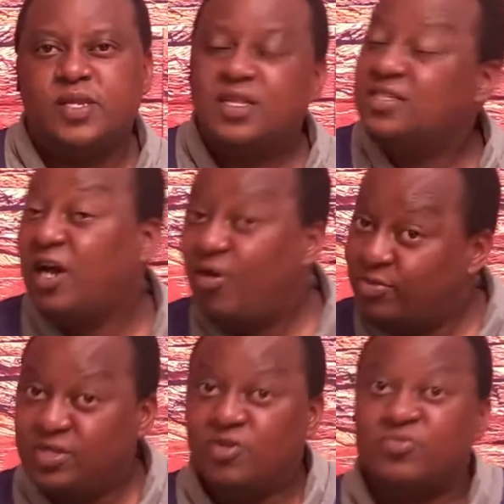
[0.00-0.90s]
That's how
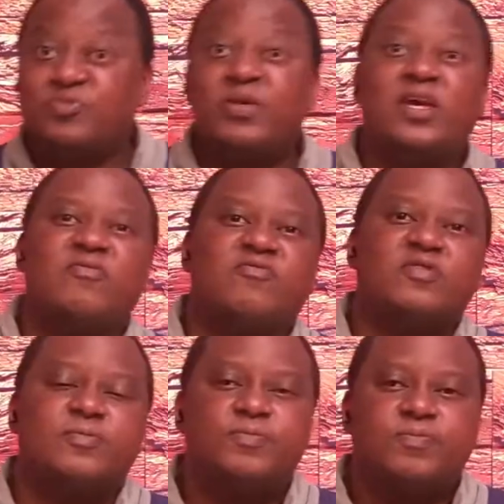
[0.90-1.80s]
Absaloms behave.
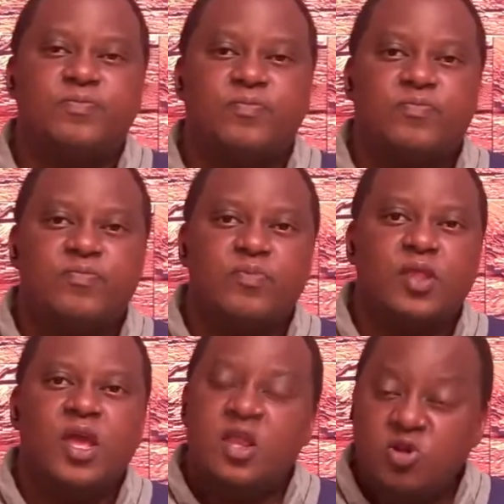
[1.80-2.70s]

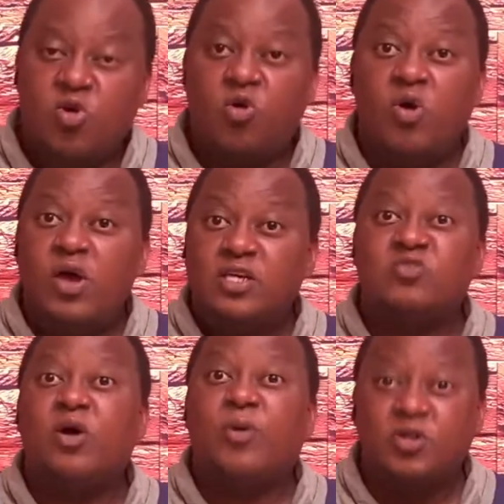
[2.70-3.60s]
No, it's
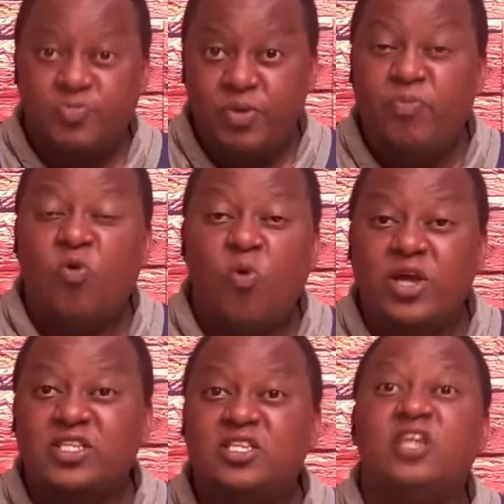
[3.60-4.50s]
all about people who
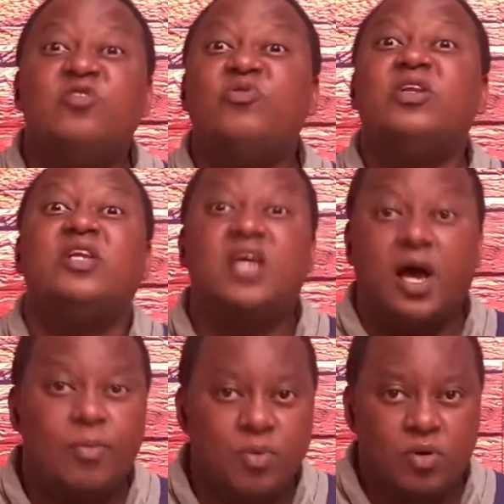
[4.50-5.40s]
are genuinely
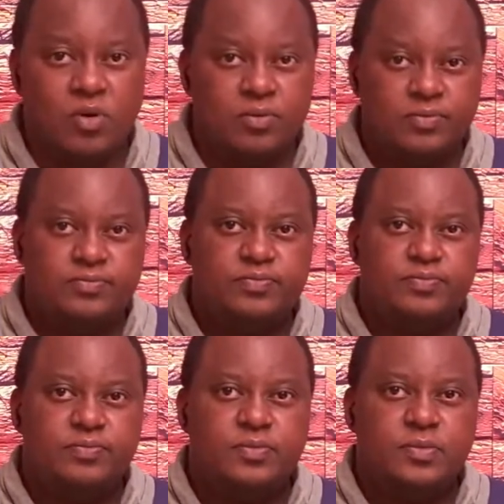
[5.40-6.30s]
humble.
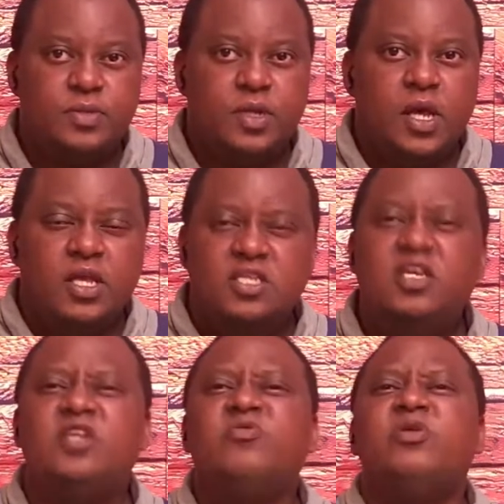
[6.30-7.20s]

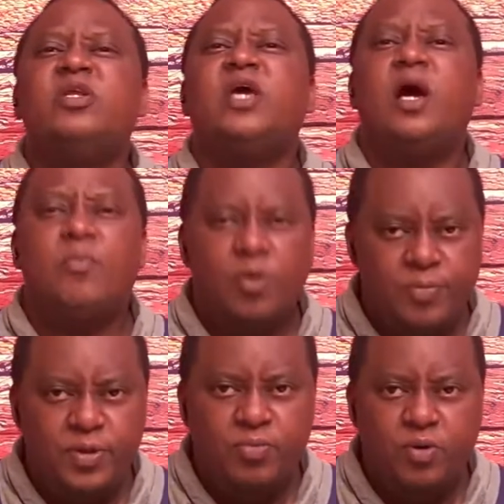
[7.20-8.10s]
Genuinely humble
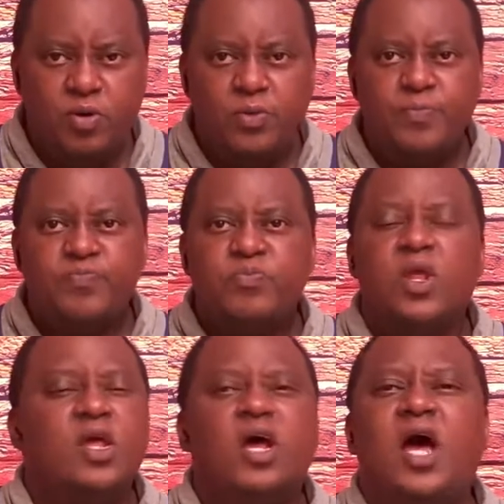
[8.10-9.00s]
people
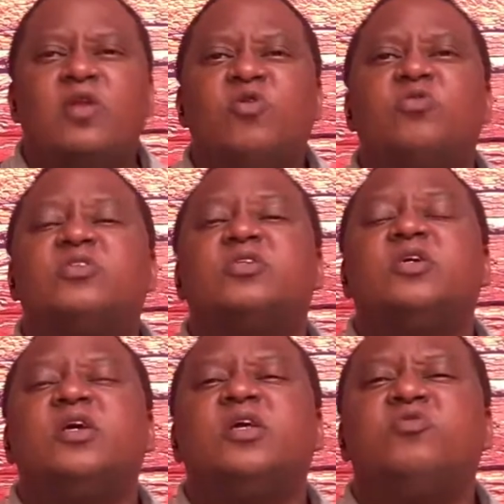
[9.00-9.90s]
are not
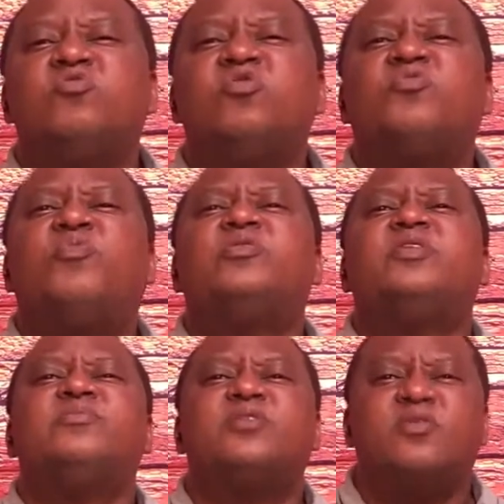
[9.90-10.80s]
do not put
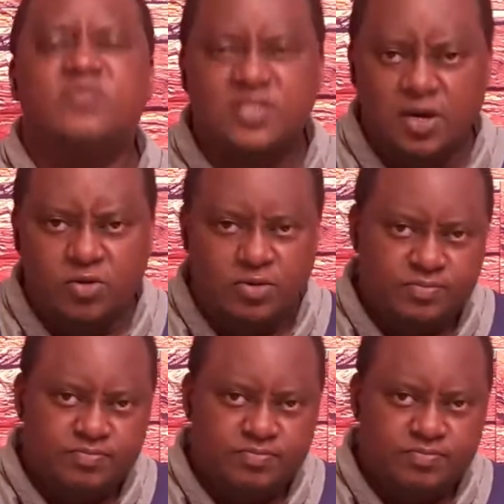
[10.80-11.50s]
themselves down.